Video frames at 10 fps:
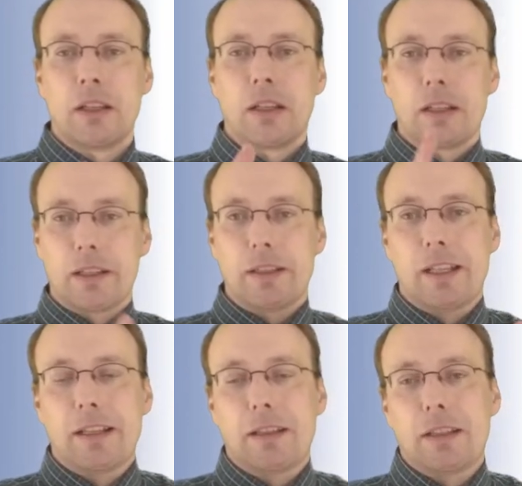
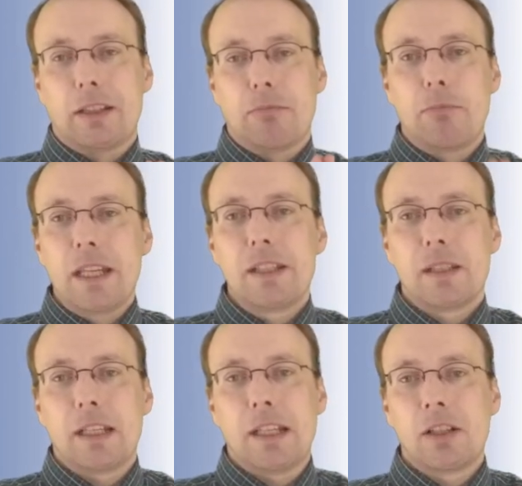the
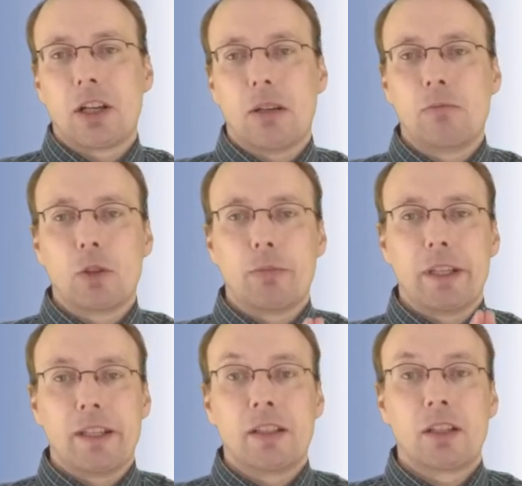median income would be
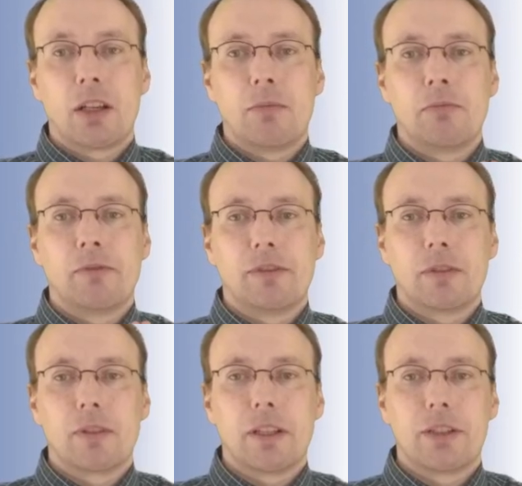the income for
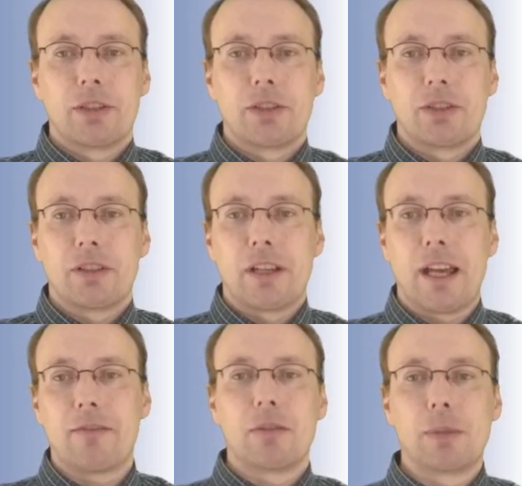which
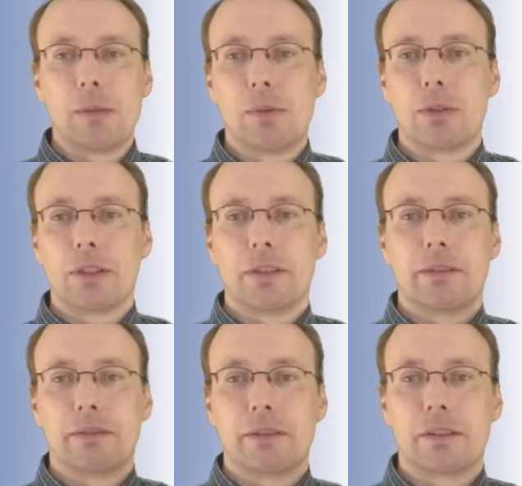half the people
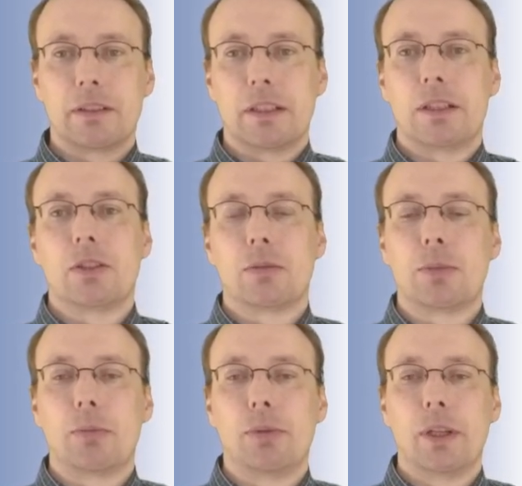in your
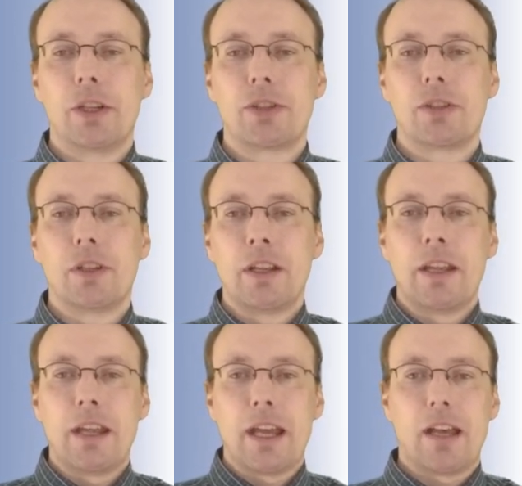population
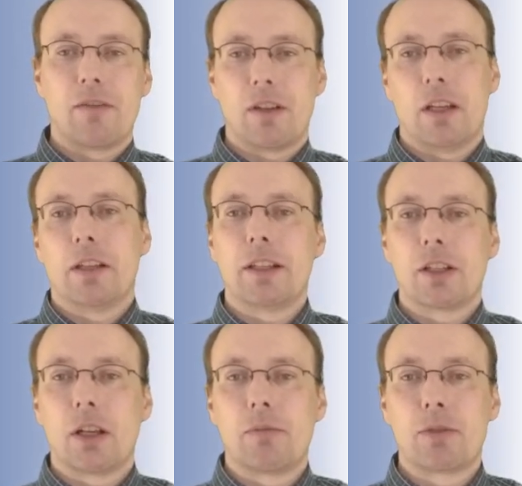have an
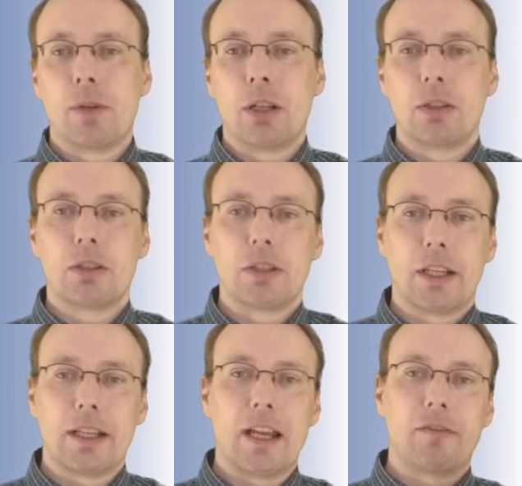income smaller
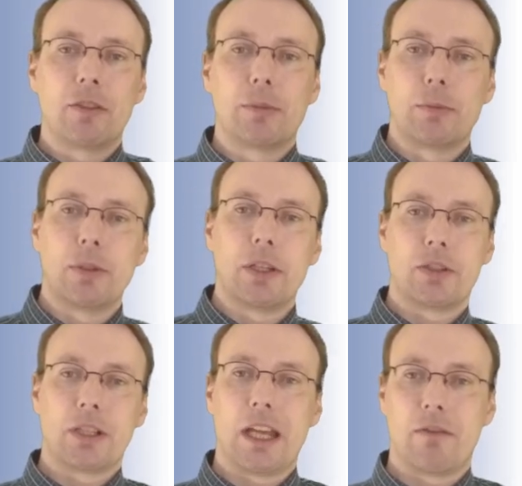and half the
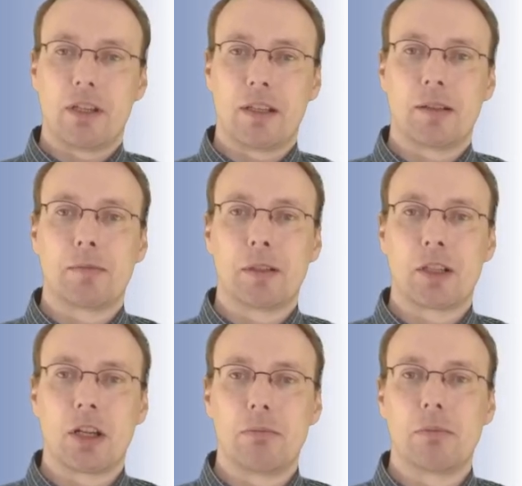population have an
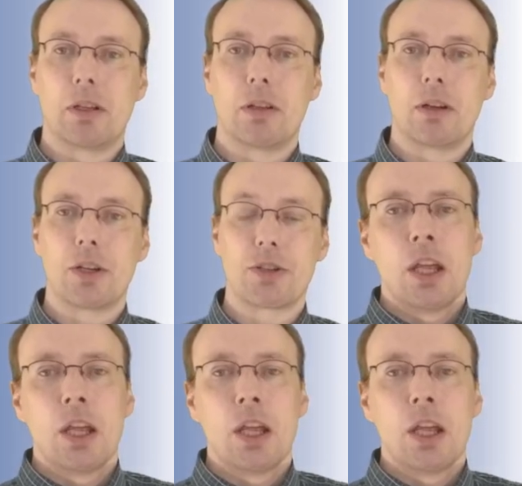income larger.